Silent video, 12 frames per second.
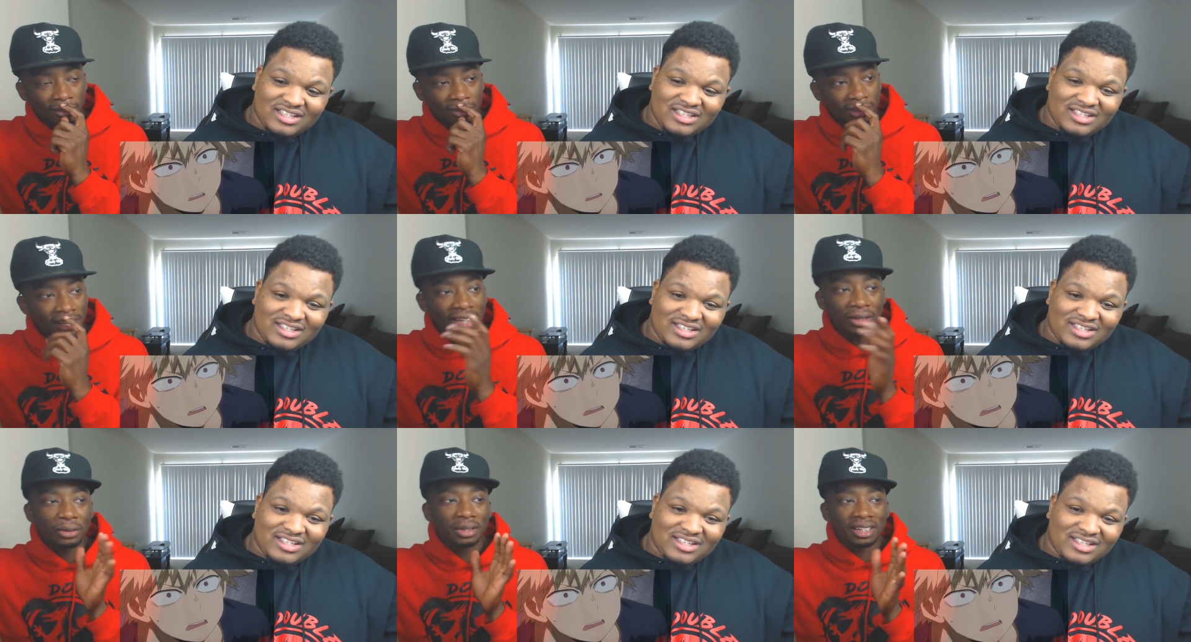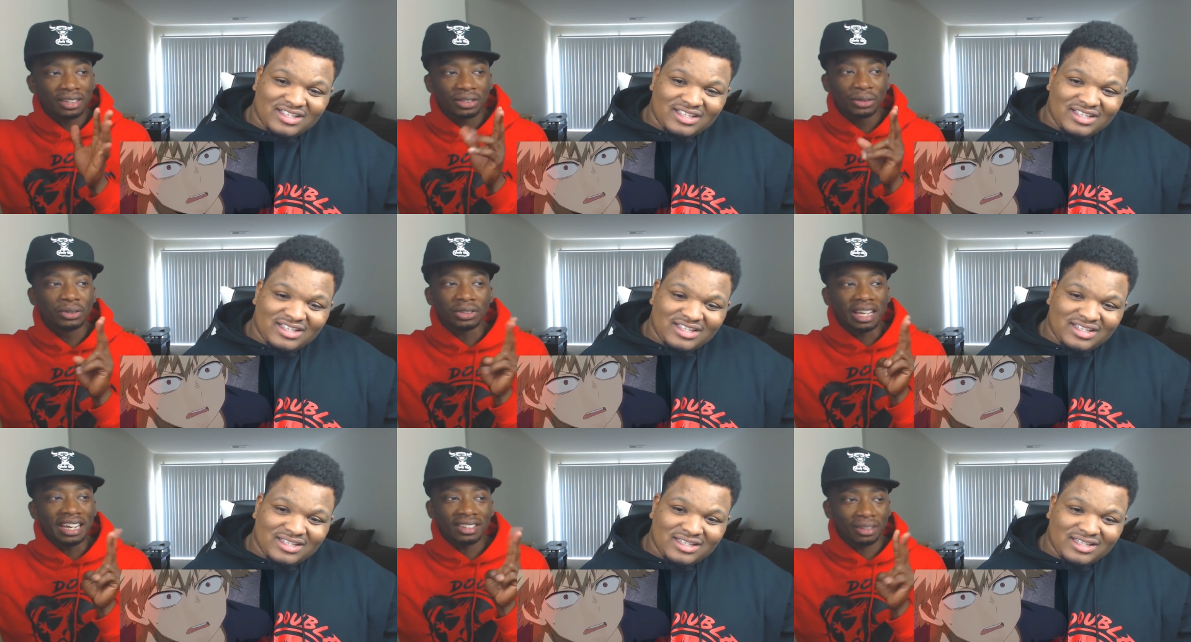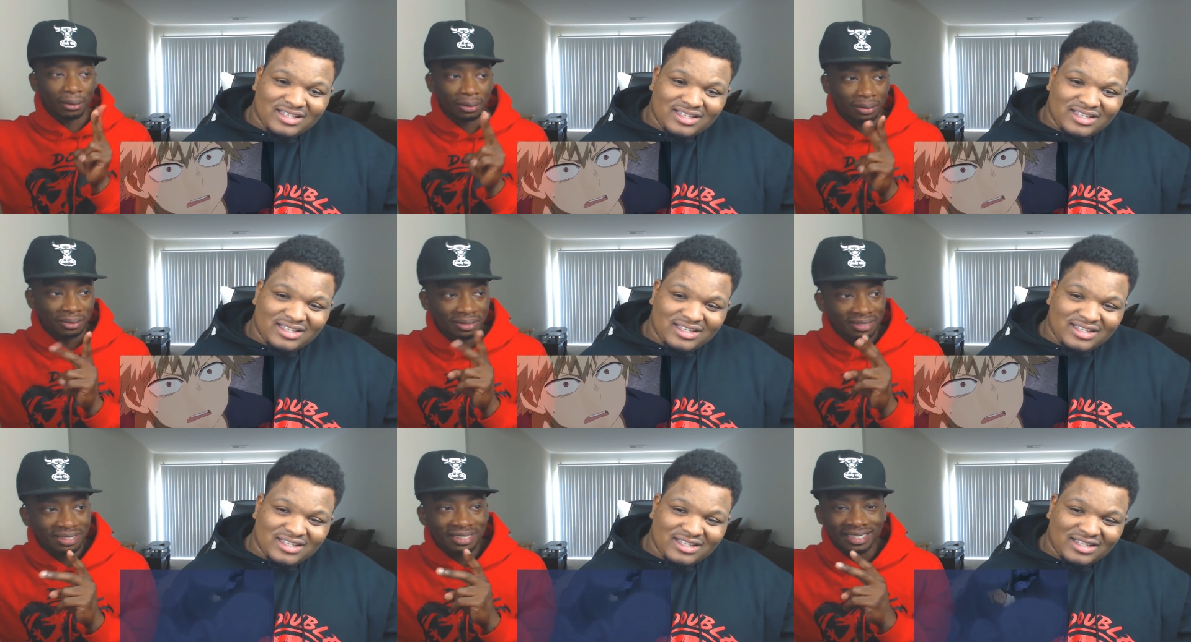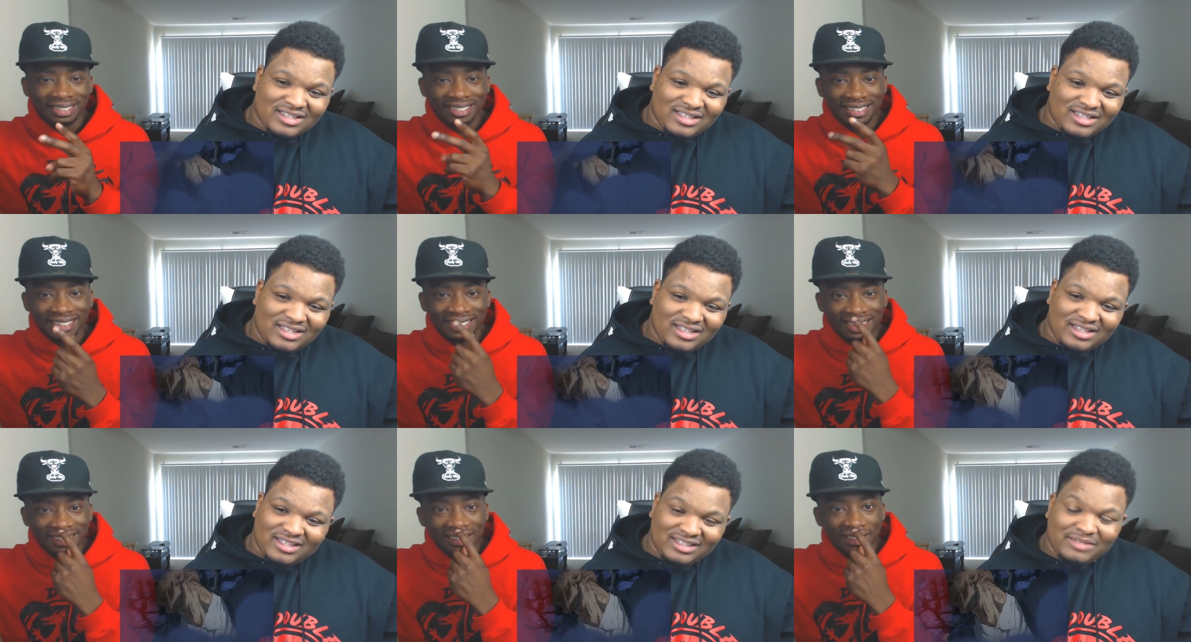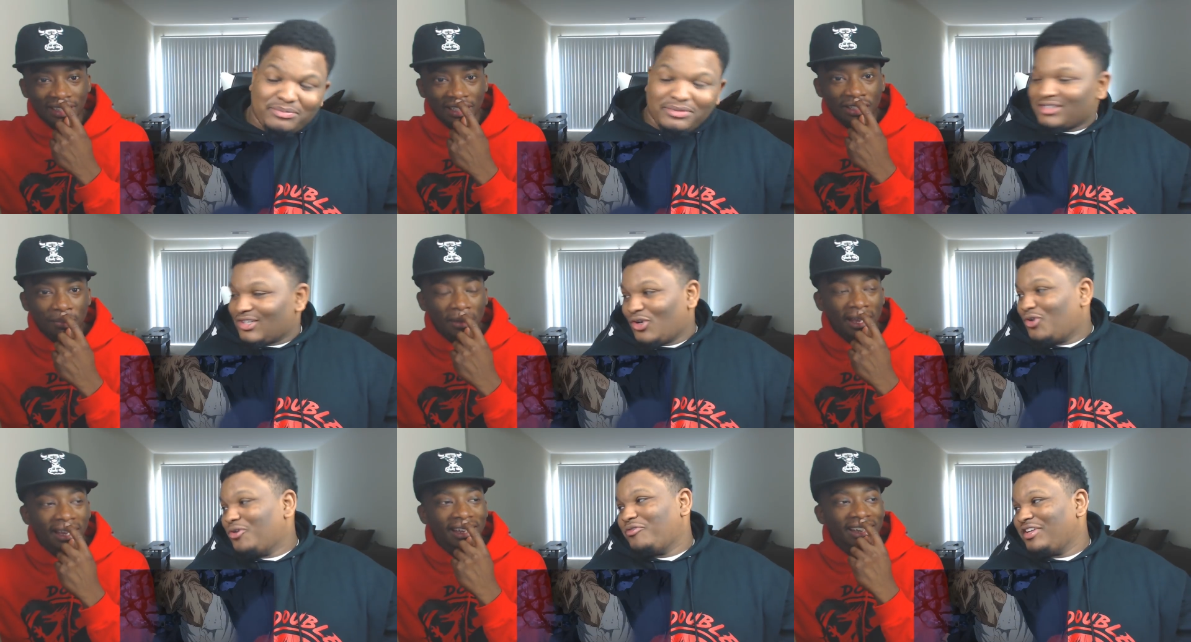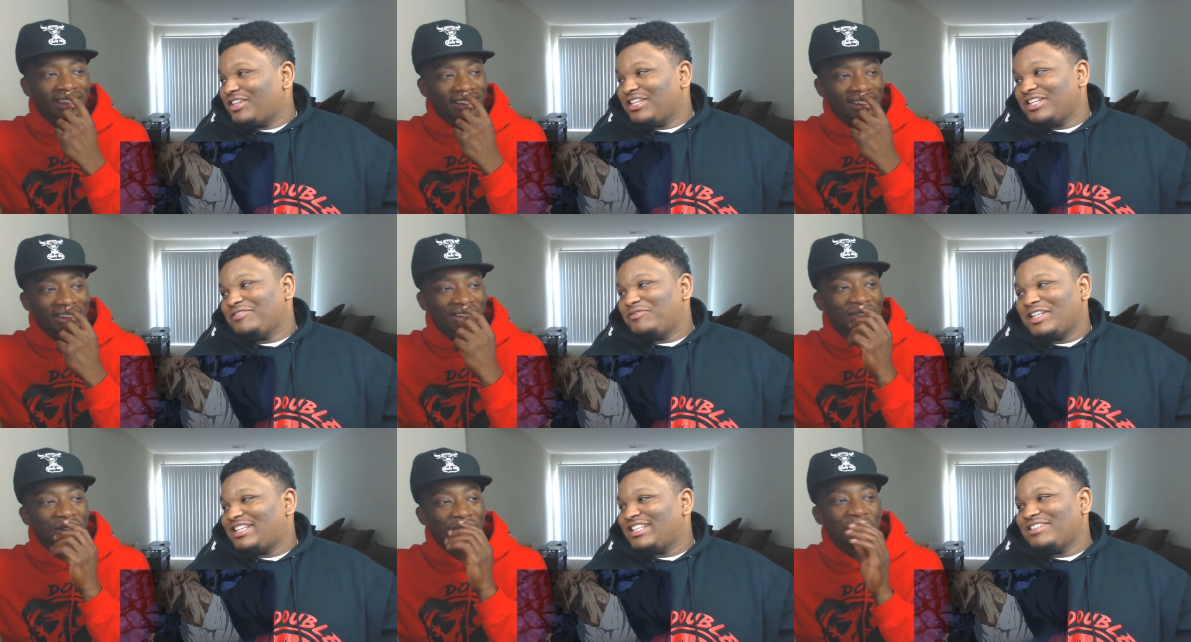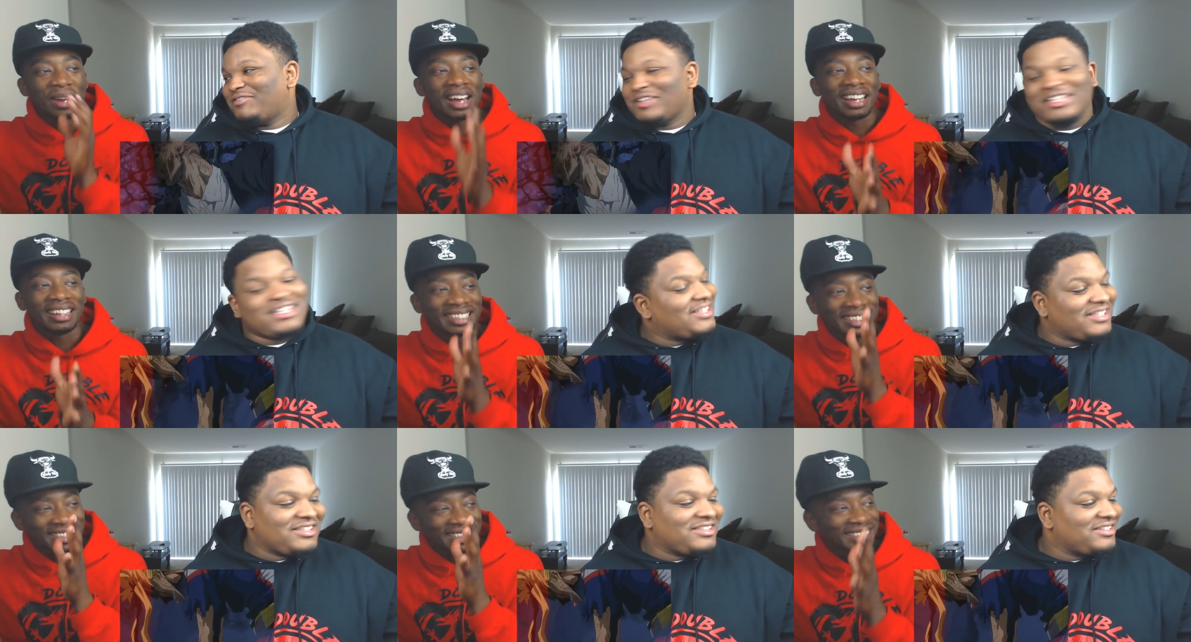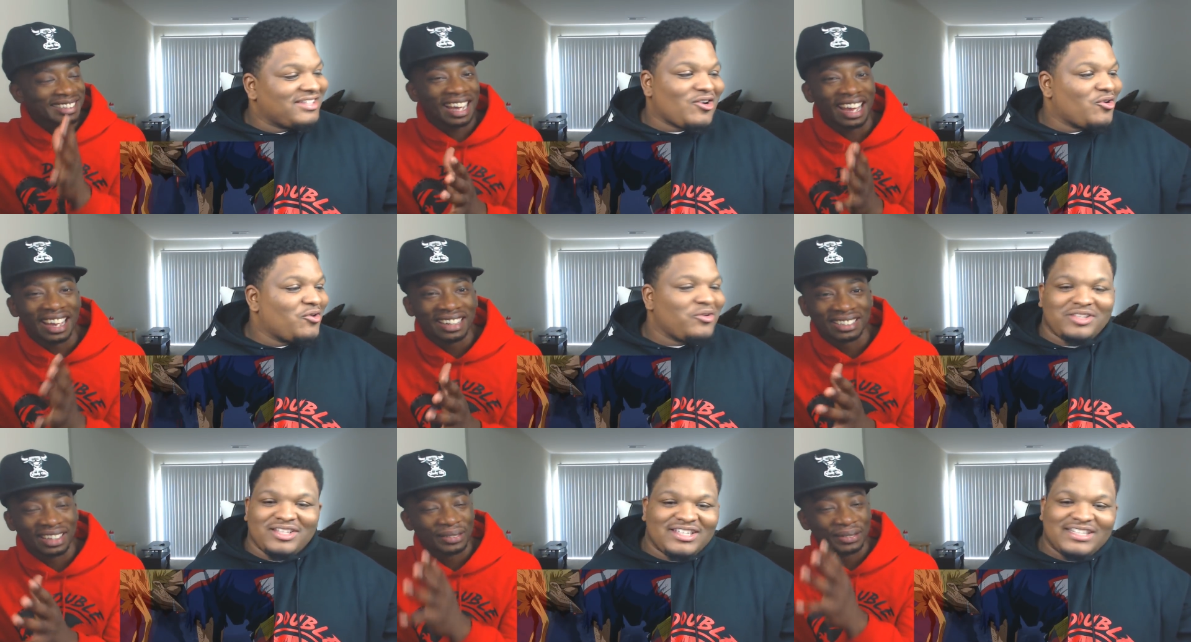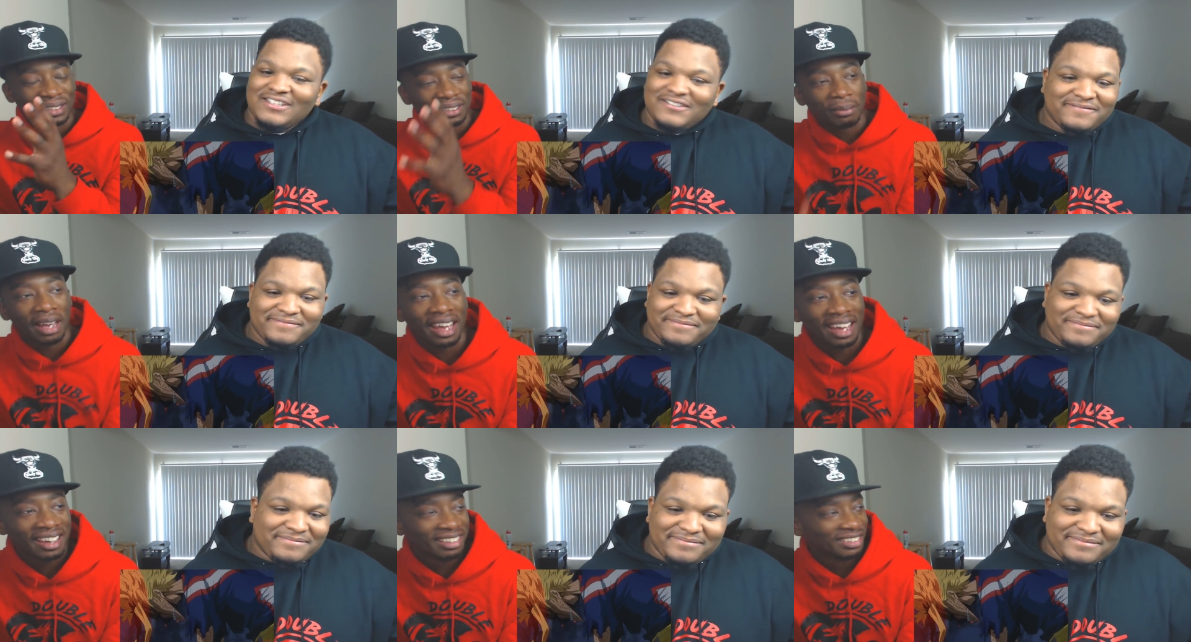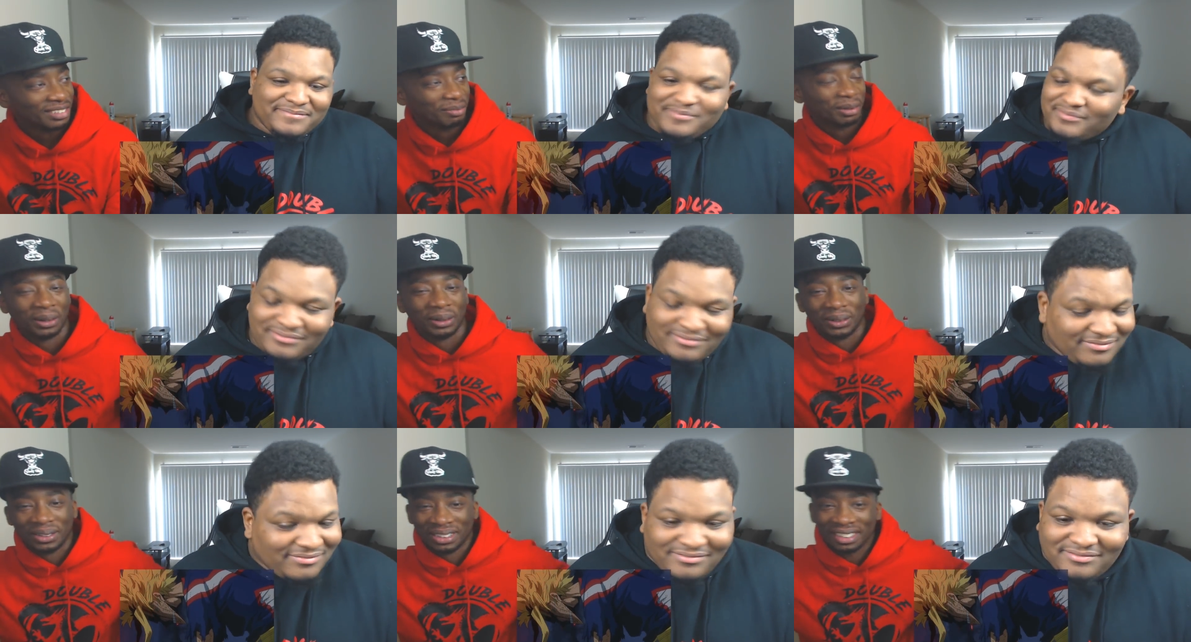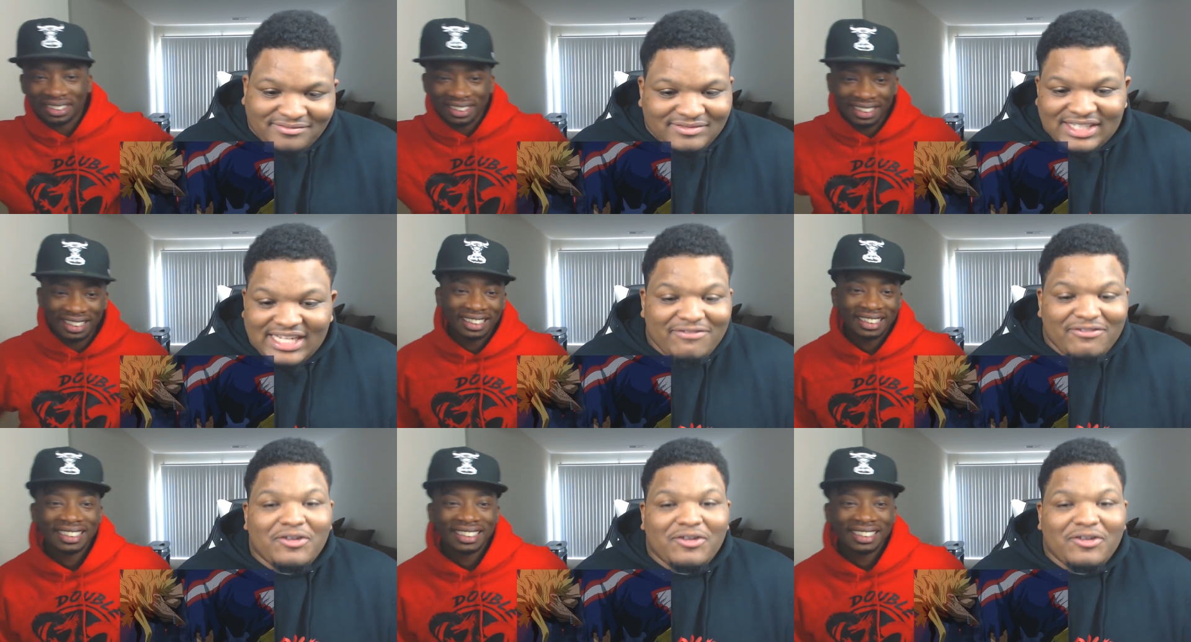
Speaker 1: Deku hit the 2 states on him.
Speaker 2: This man hit the United States of Smash, bro. Even